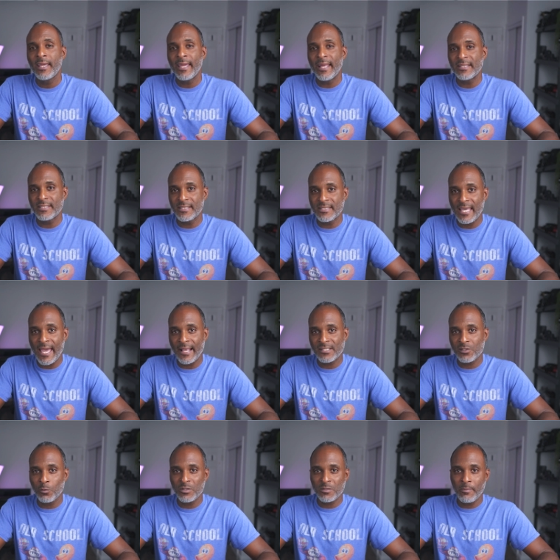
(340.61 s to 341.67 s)
into
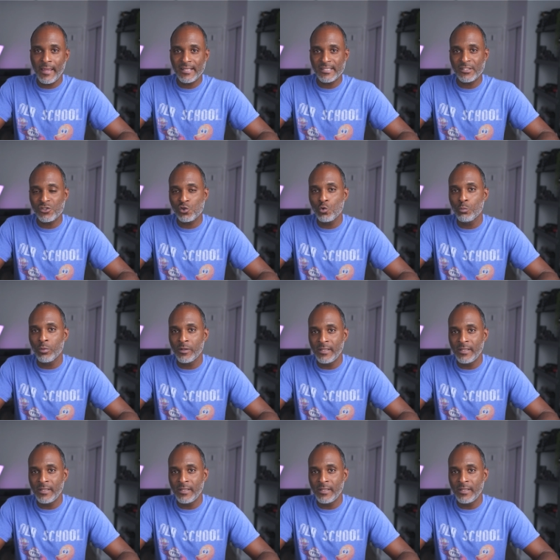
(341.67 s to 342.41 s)
text, which makes it super